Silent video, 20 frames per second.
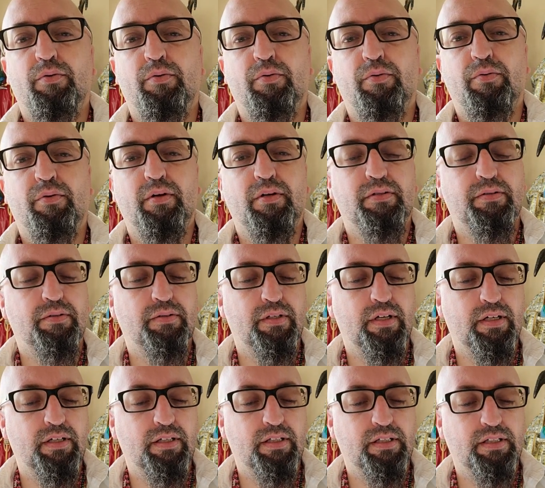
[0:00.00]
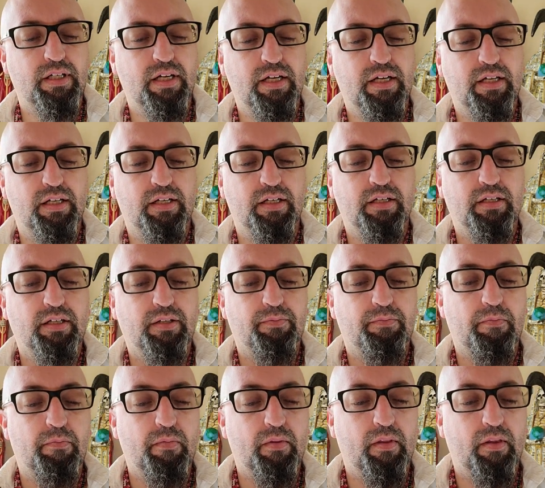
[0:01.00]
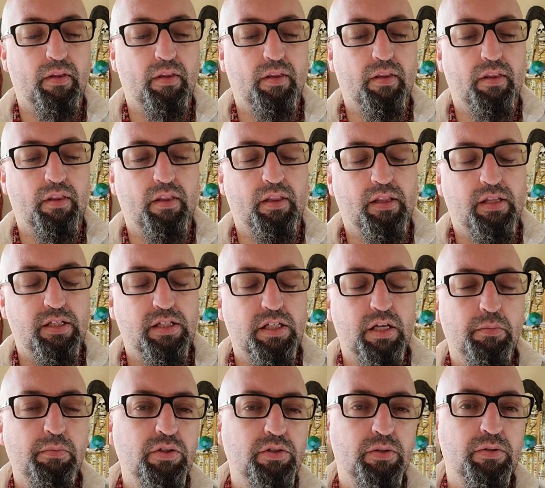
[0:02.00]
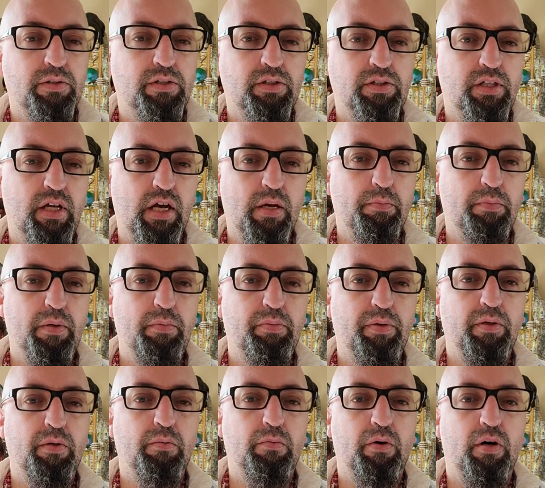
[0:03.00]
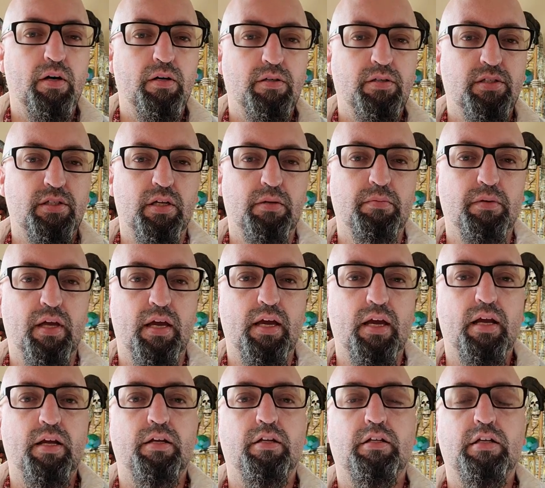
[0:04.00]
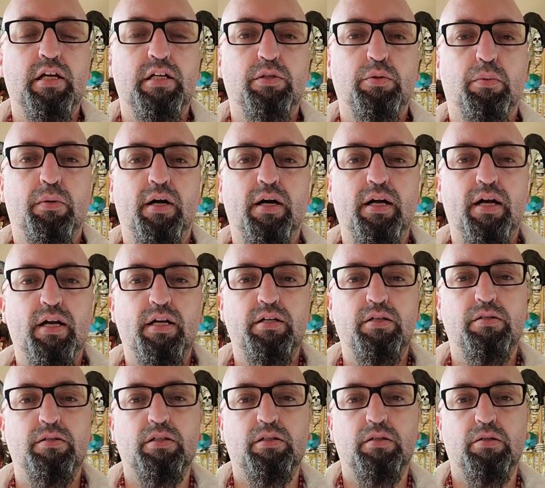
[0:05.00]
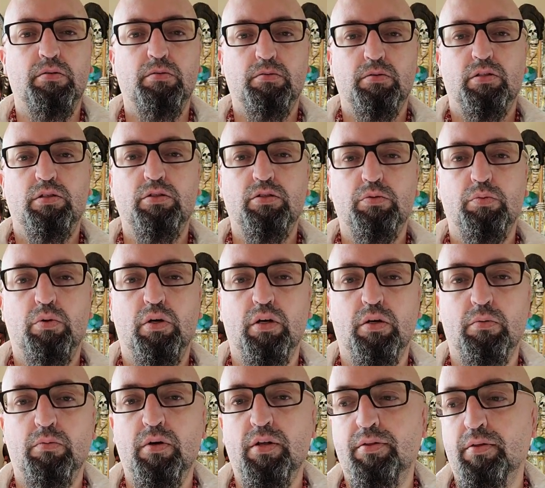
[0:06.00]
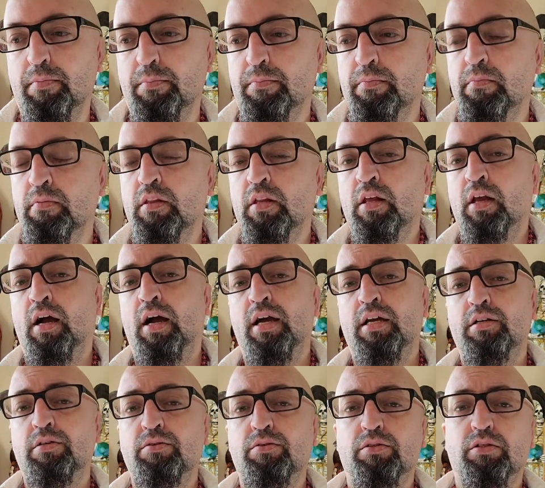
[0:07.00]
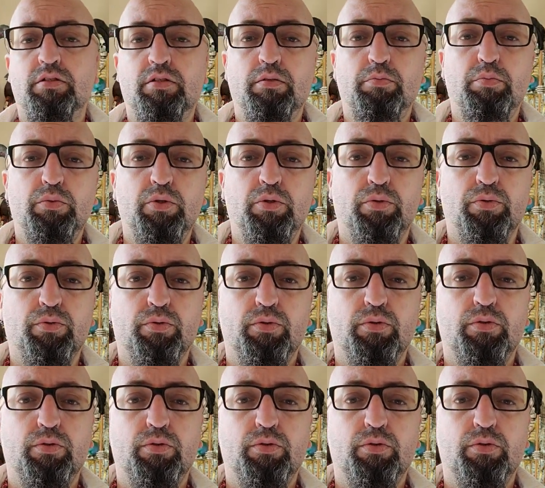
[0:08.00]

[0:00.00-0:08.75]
what else was I gonna say? Some of those crystals can't be put in water, some can. That's why I usually don't use water with them. I use the moon